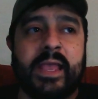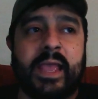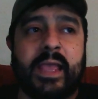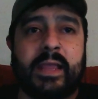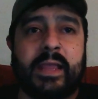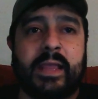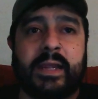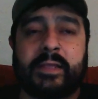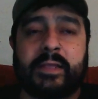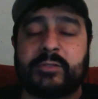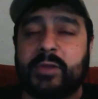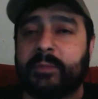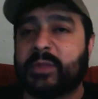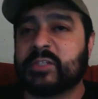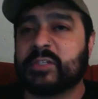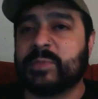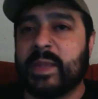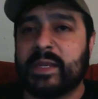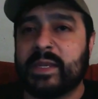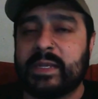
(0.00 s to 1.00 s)
And so I'm
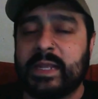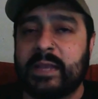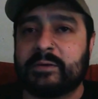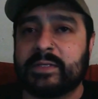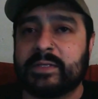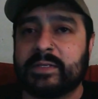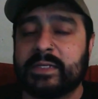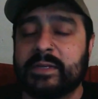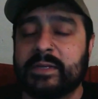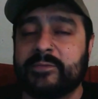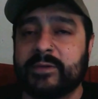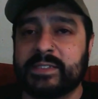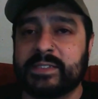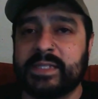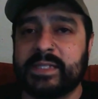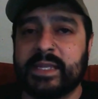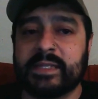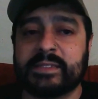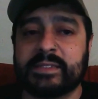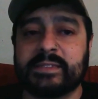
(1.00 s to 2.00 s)
expanding out to different
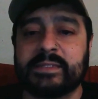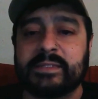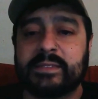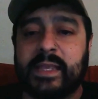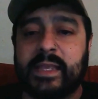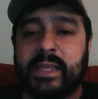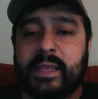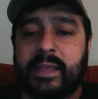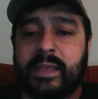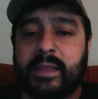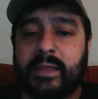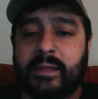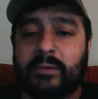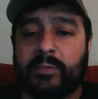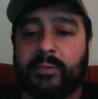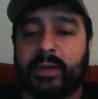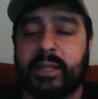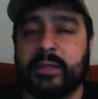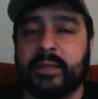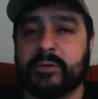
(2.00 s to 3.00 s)
states. And
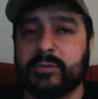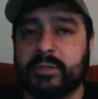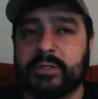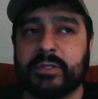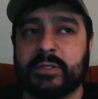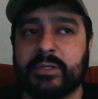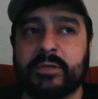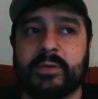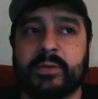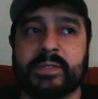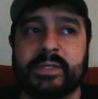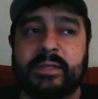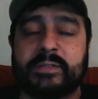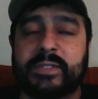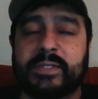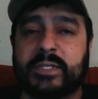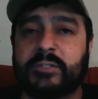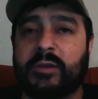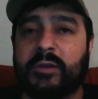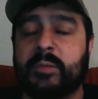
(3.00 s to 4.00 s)
what I usually do is I'll
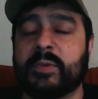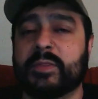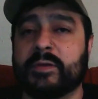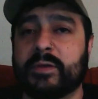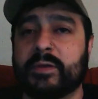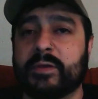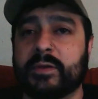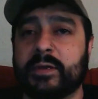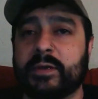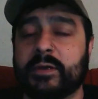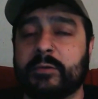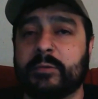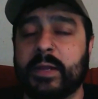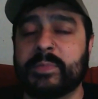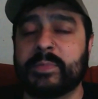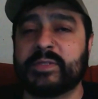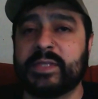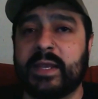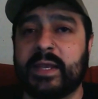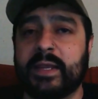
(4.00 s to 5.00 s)
set you up with a
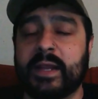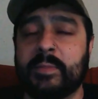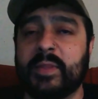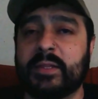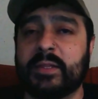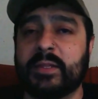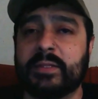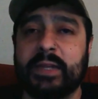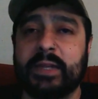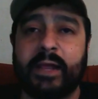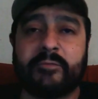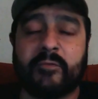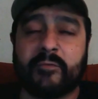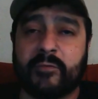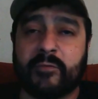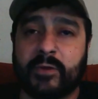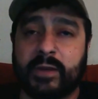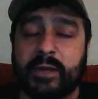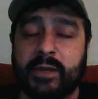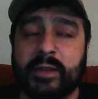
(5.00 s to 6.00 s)
website. I build it out for
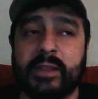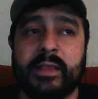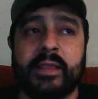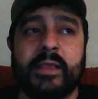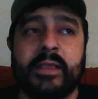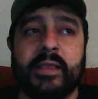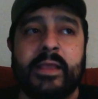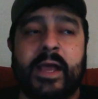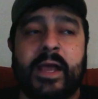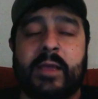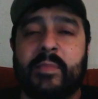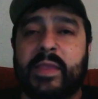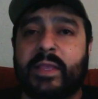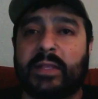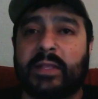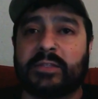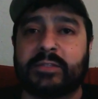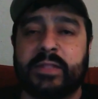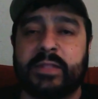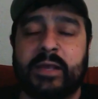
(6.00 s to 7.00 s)
free. I
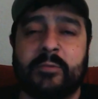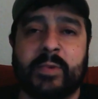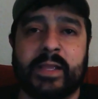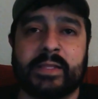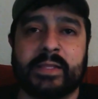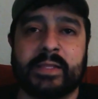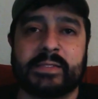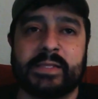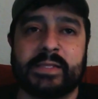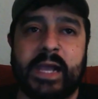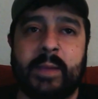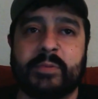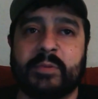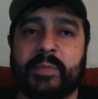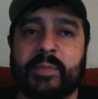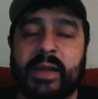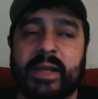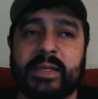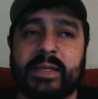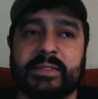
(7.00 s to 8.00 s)
make it so that way it's
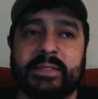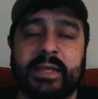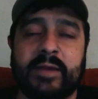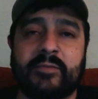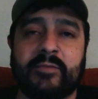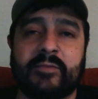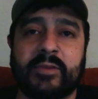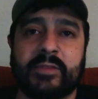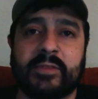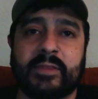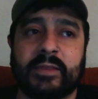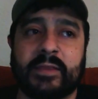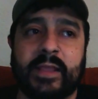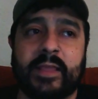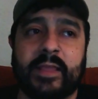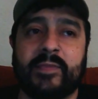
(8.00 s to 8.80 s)
optimized and everything.